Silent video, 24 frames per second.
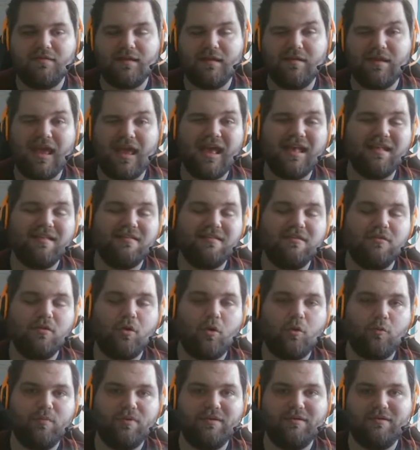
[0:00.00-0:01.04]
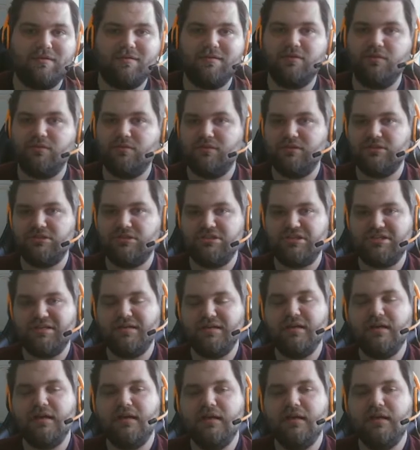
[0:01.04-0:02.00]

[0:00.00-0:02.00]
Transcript: and as he opened UTG,